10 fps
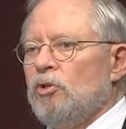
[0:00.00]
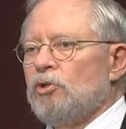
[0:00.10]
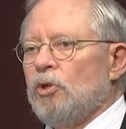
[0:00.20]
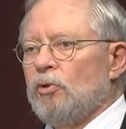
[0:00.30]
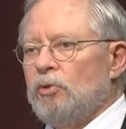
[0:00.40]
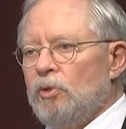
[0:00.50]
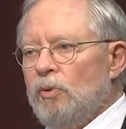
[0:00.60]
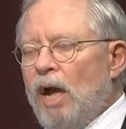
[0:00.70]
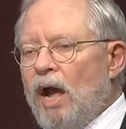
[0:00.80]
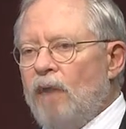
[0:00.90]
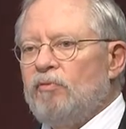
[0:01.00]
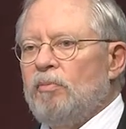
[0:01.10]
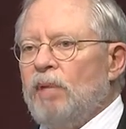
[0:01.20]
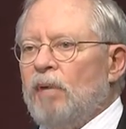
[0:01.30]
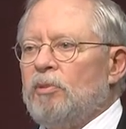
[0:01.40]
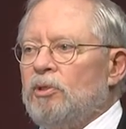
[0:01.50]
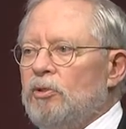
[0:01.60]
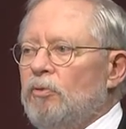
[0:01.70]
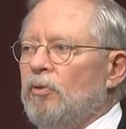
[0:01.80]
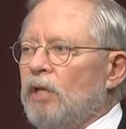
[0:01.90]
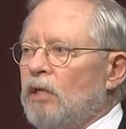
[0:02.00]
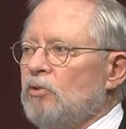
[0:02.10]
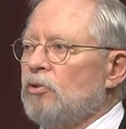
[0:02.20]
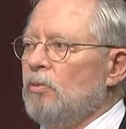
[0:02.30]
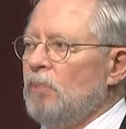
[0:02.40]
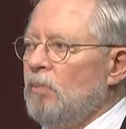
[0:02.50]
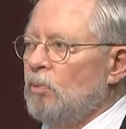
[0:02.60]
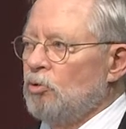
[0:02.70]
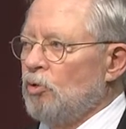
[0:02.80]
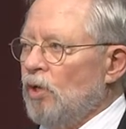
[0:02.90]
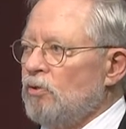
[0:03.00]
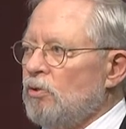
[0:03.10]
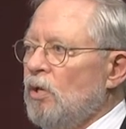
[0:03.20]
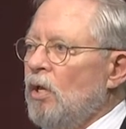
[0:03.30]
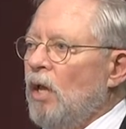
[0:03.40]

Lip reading: So you have to be able to do things that people trust,